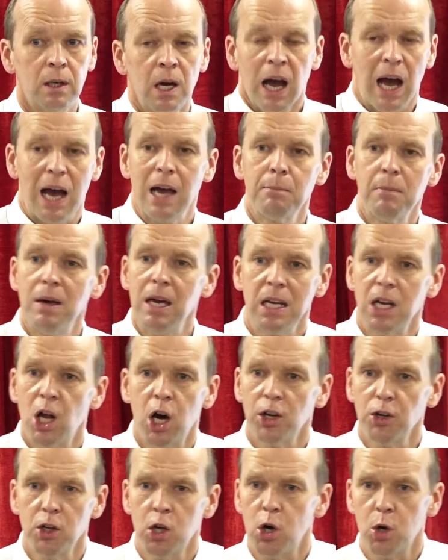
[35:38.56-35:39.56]
I may
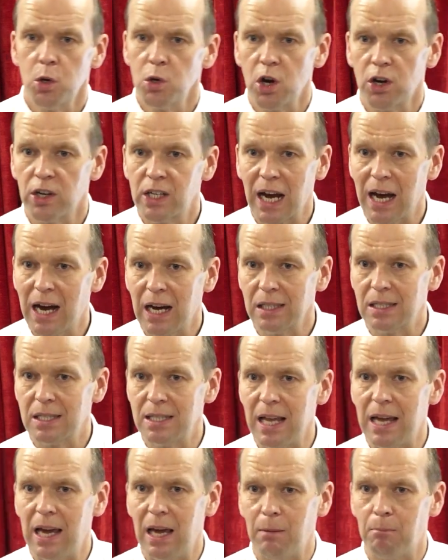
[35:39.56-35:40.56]
not know your dad's
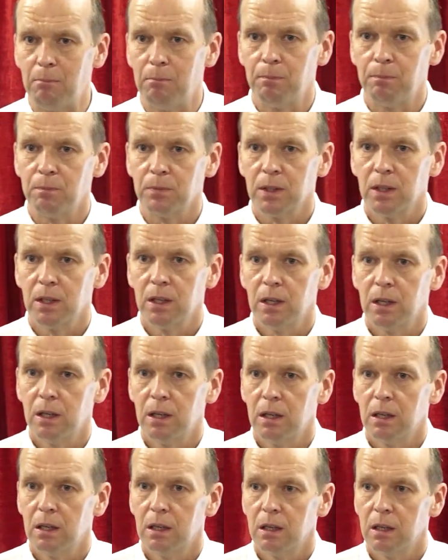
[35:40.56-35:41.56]
name
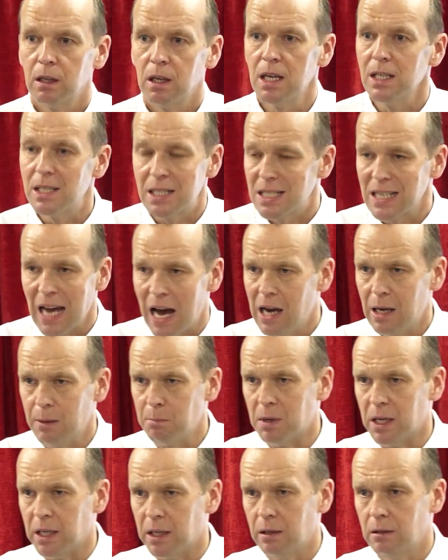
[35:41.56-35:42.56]
is
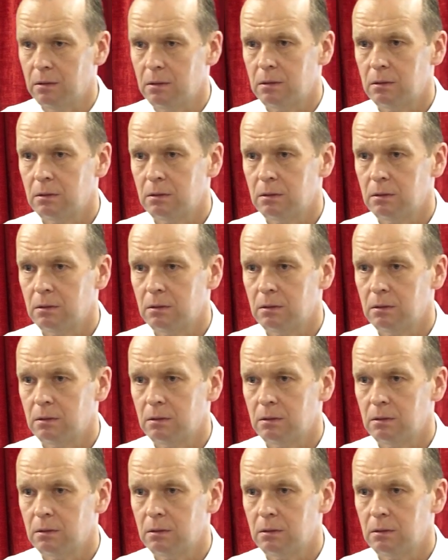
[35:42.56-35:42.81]
Simon.